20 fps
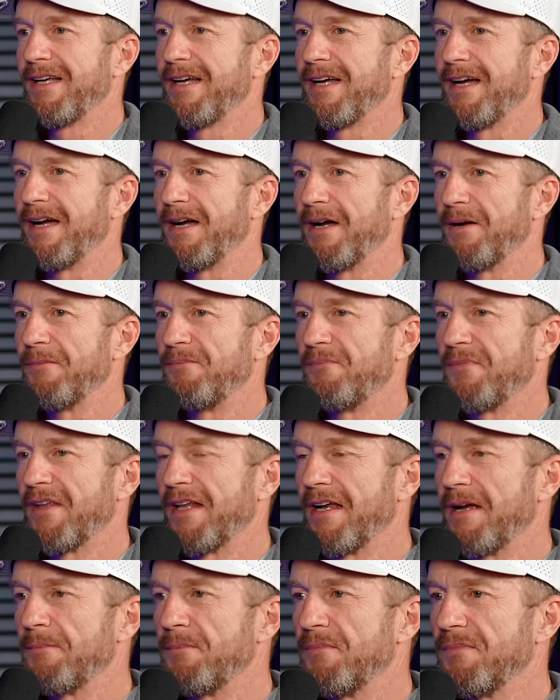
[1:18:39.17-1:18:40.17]
Um,
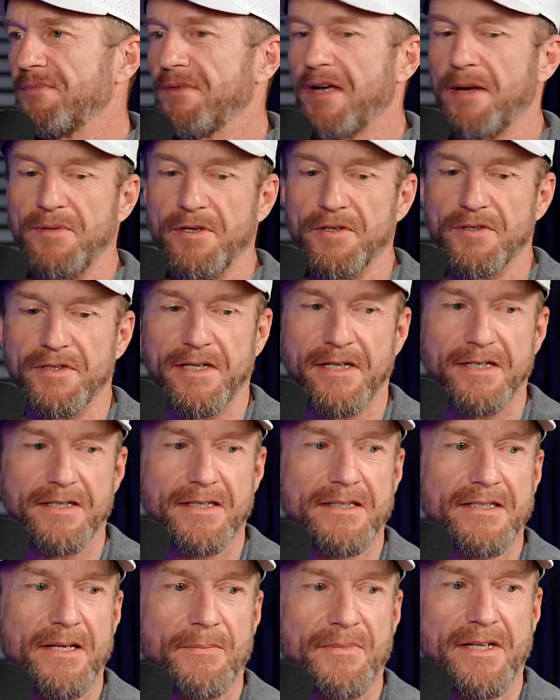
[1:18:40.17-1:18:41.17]
and I'm I'm
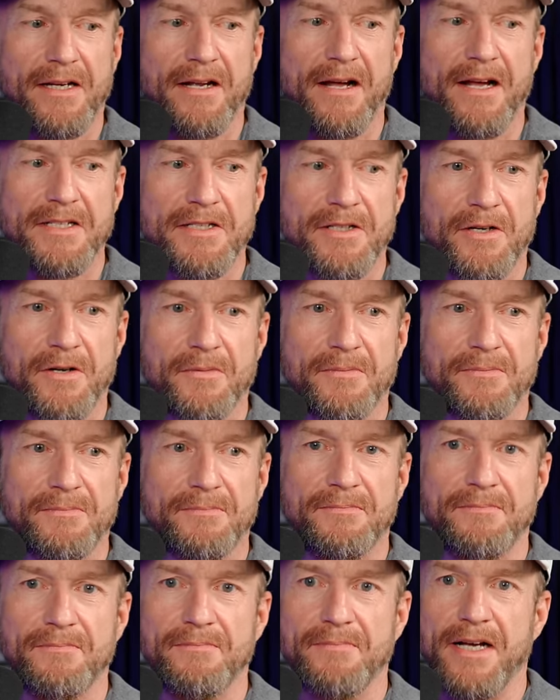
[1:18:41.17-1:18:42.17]
using something that also
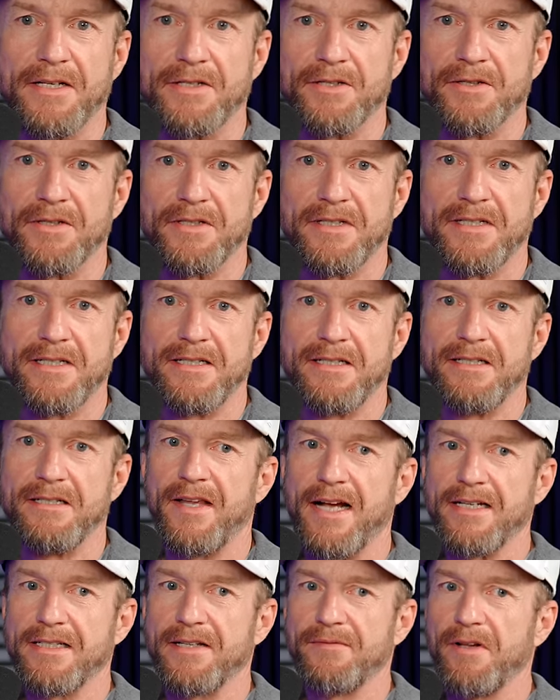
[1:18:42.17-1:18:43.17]
measures
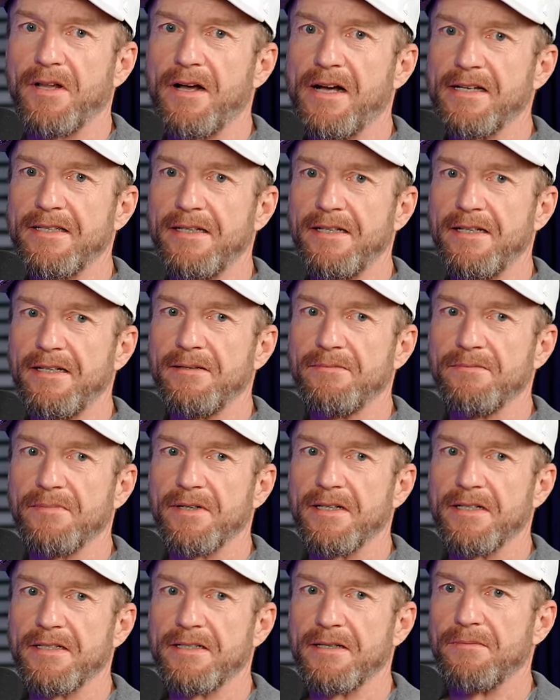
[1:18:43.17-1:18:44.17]
exit velocity,
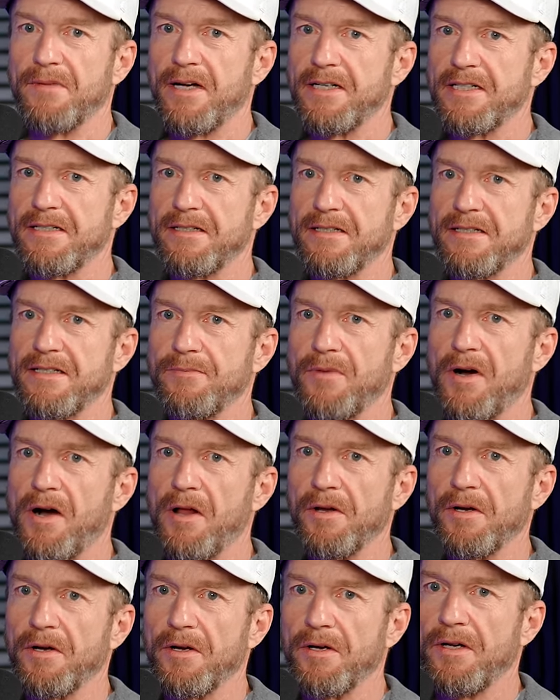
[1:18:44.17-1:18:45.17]
but it's a much
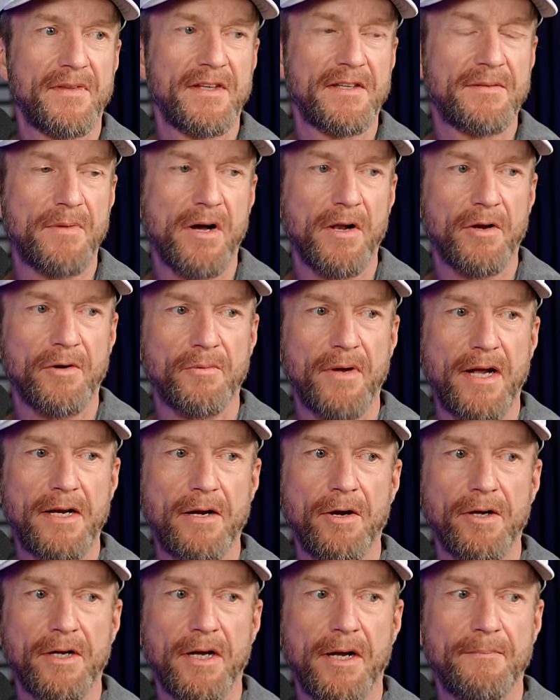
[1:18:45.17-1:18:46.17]
smaller smaller
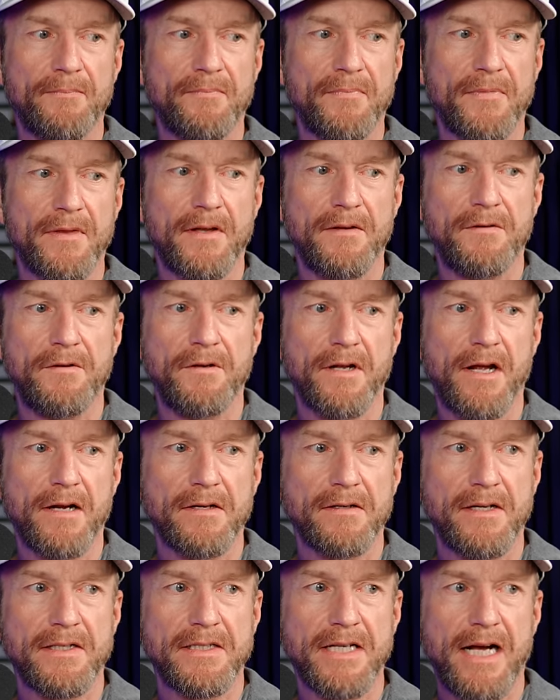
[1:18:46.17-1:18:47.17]
radar gun that you can
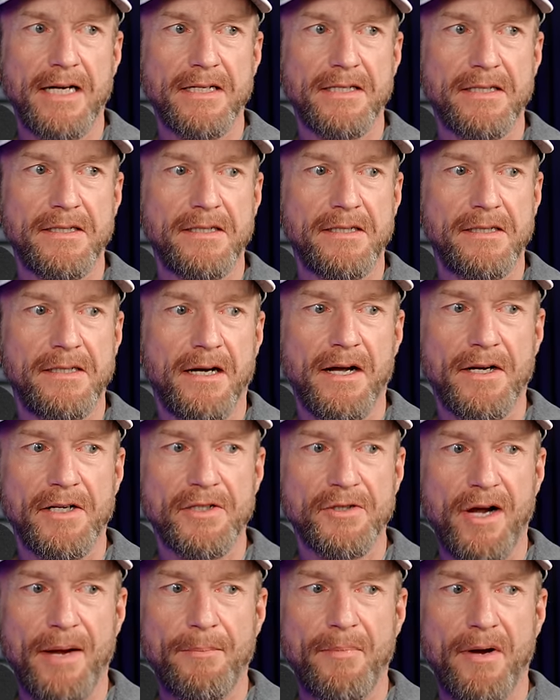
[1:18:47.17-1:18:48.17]
actually attach on a
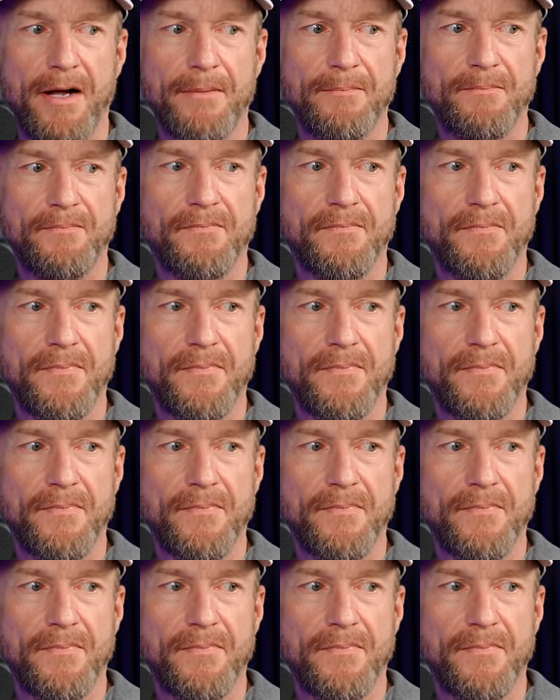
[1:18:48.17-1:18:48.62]
tripod.